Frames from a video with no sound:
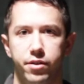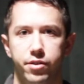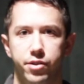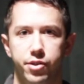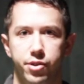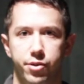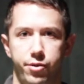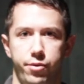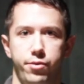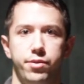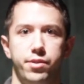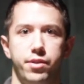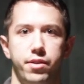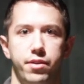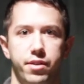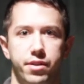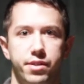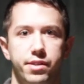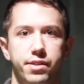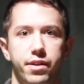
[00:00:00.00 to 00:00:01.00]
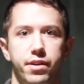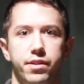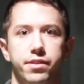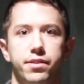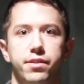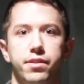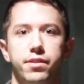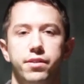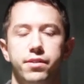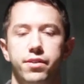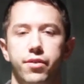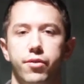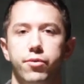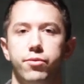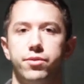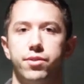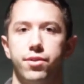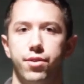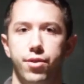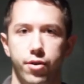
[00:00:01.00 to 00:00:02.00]
2 to the 5 is
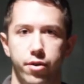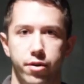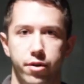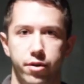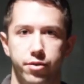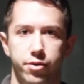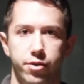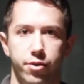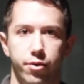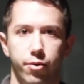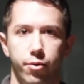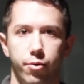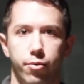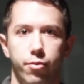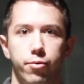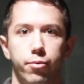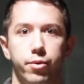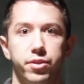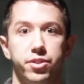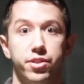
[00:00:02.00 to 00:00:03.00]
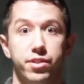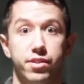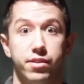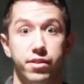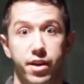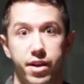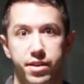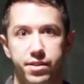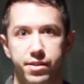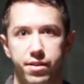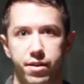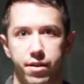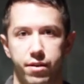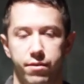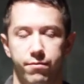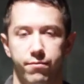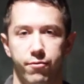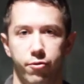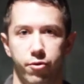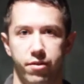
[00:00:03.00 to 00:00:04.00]
equal to 32, which is less
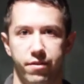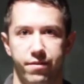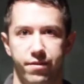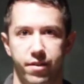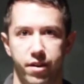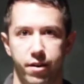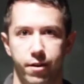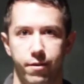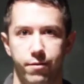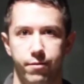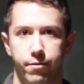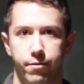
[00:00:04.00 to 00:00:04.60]
than 45.